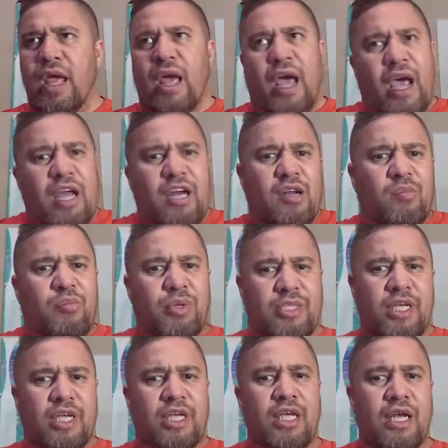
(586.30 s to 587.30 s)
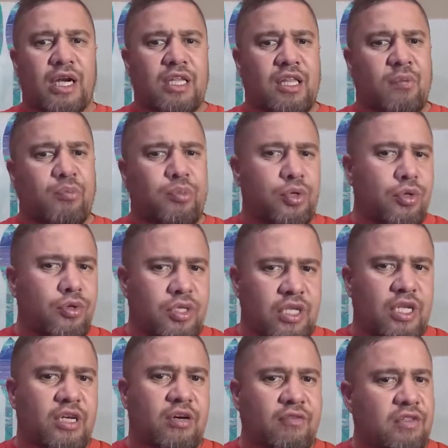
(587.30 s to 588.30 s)
and in particular the
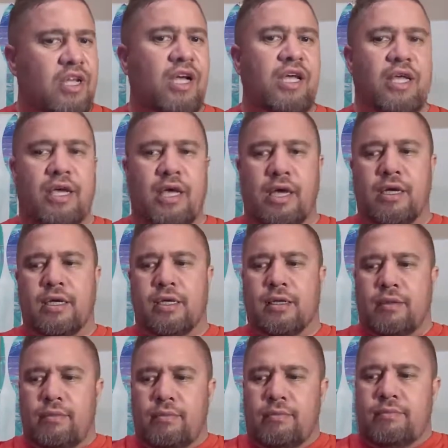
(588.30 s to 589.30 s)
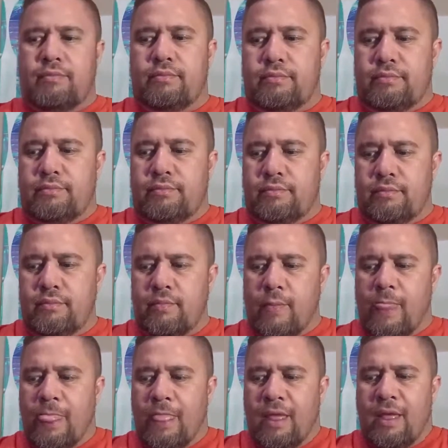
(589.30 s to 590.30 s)
beauty of tangihanga.
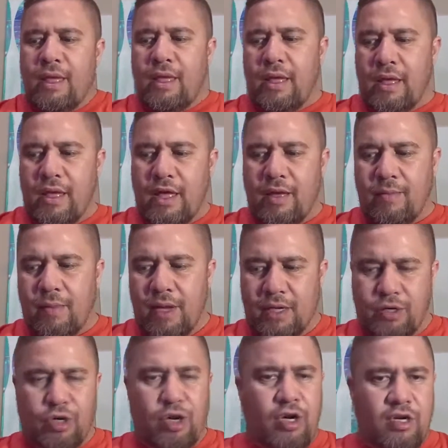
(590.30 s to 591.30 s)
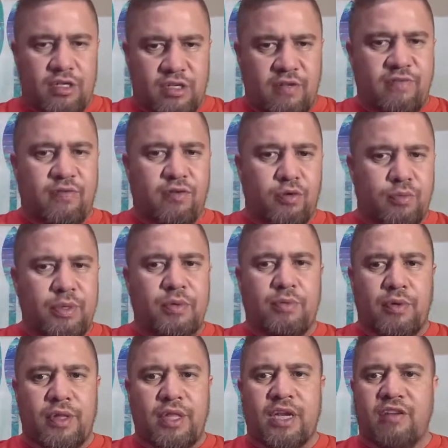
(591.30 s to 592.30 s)
I acknowledge the 4
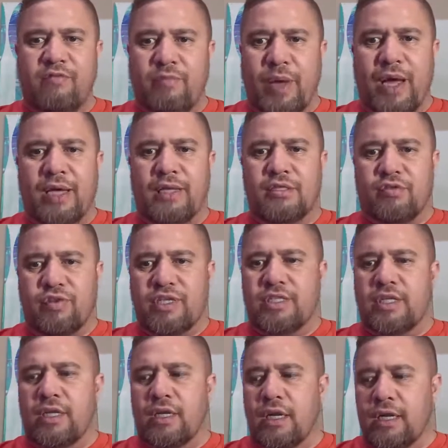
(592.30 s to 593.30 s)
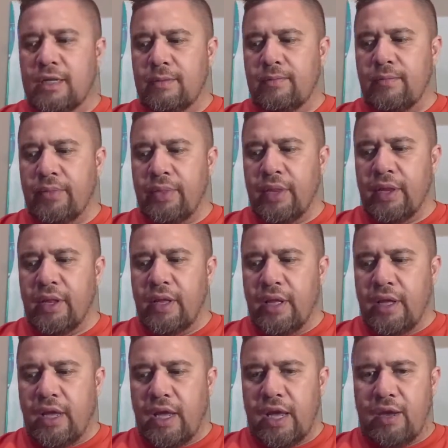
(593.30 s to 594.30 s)
people that have passed recently,
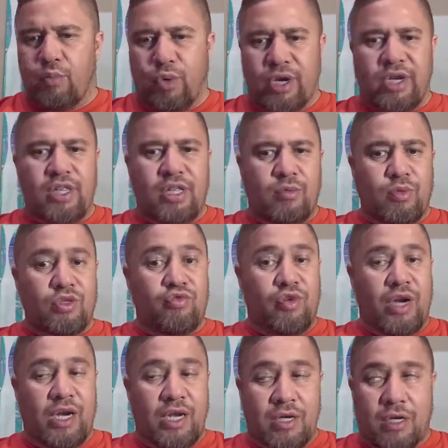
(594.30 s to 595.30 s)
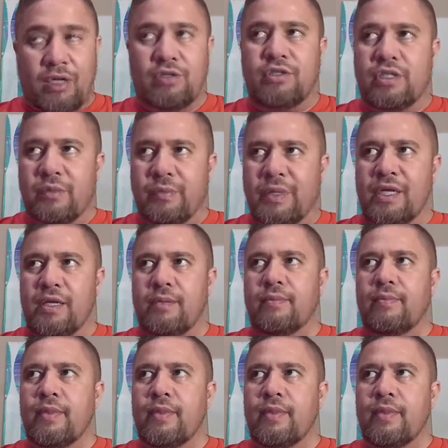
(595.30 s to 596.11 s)
and one of them was really close to me.